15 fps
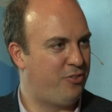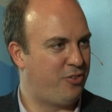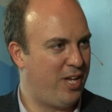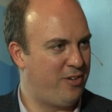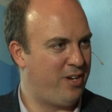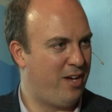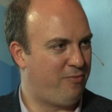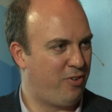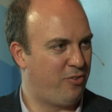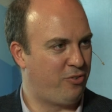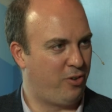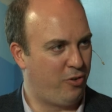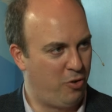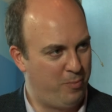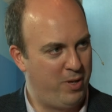Sketch out for us
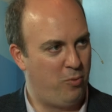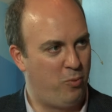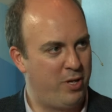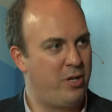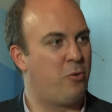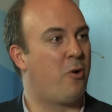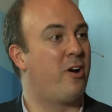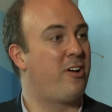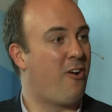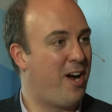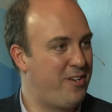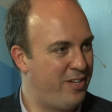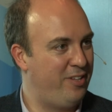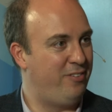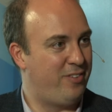a little bit what your, your
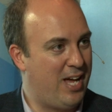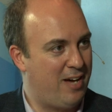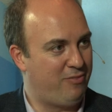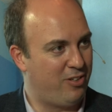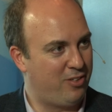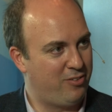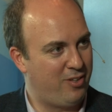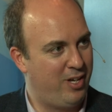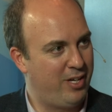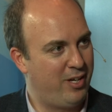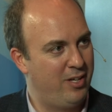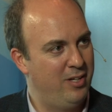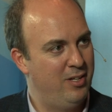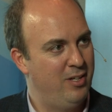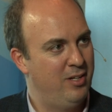IT staff looks like.
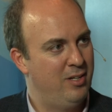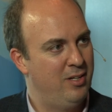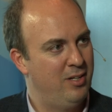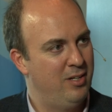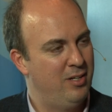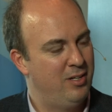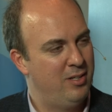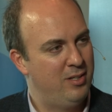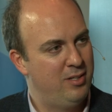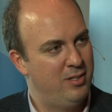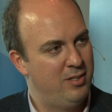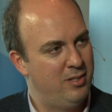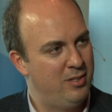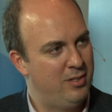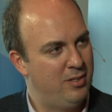Okay, so we
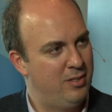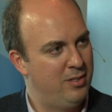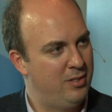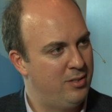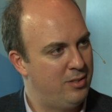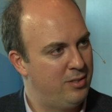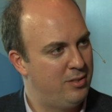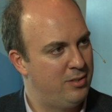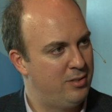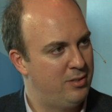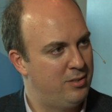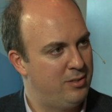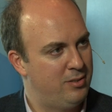have uh, four brick